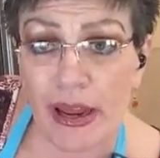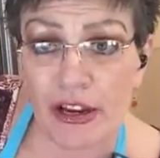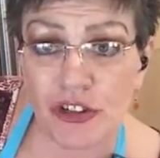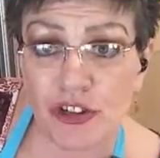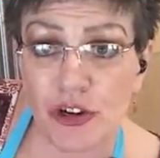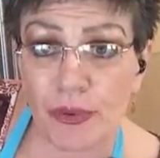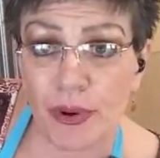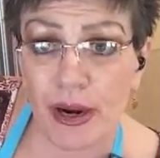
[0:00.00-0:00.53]

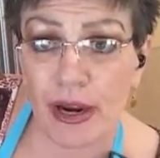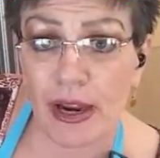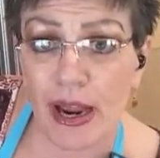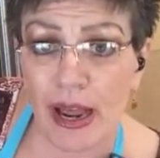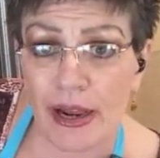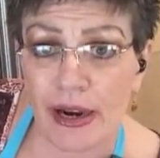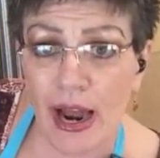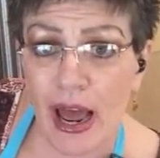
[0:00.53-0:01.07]
injury
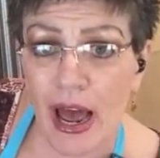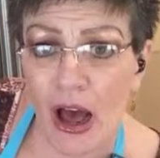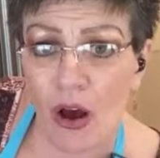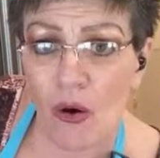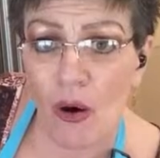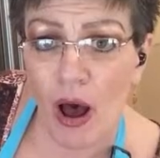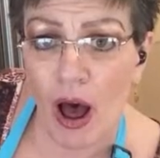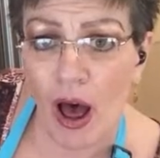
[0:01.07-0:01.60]
and
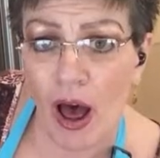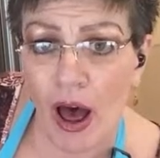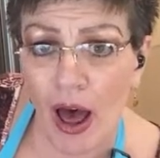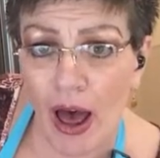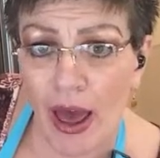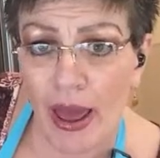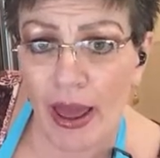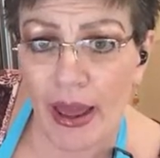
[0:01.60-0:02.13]
how
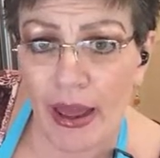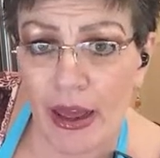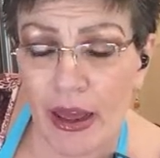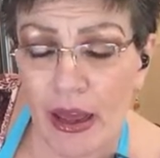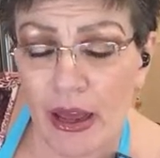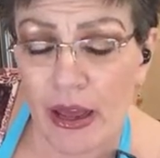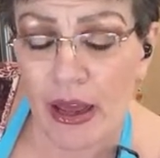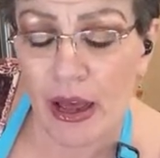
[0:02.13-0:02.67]
I